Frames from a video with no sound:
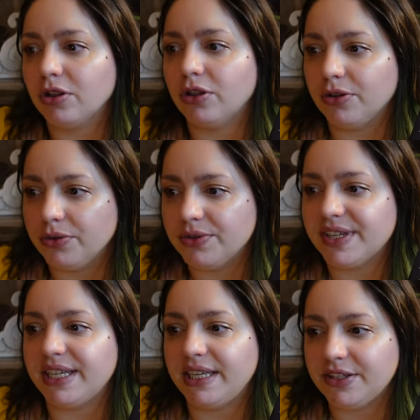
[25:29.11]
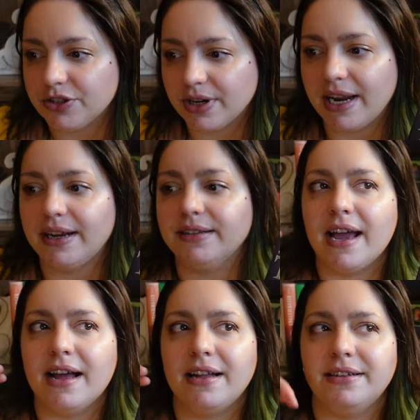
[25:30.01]
clues and Easter eggs
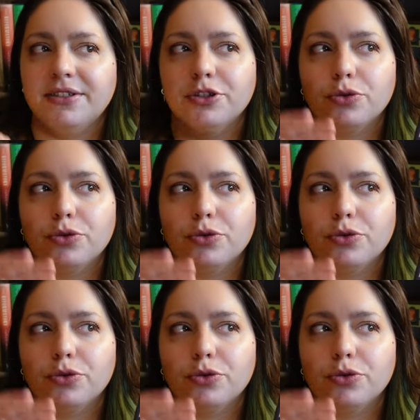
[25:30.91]
and